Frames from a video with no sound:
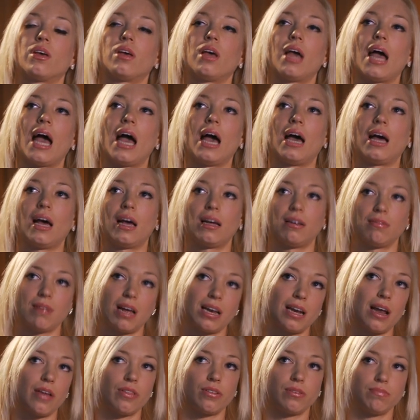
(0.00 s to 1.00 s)

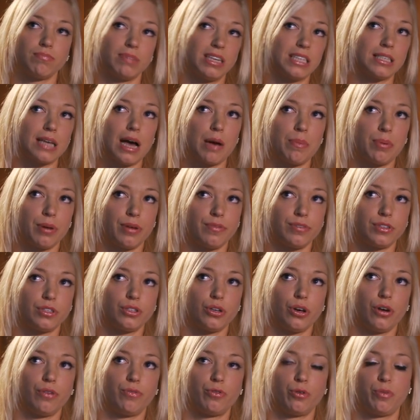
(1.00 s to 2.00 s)
Another example of a
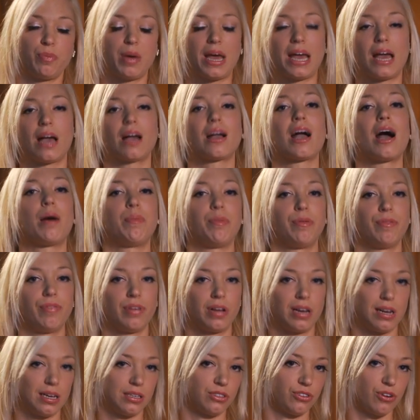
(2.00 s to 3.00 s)
serve would be a cup of the
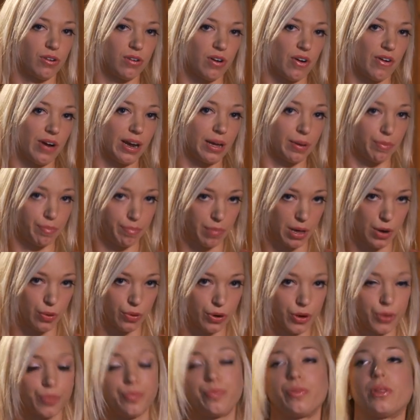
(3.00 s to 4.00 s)
cholesterol-lowering
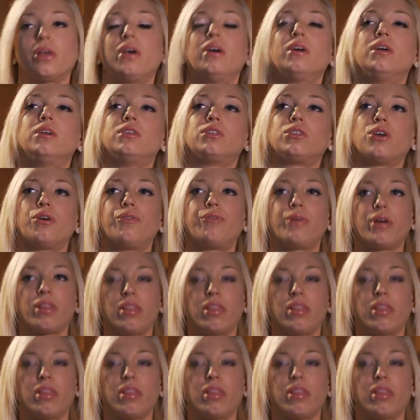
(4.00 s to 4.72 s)
milk. So if we're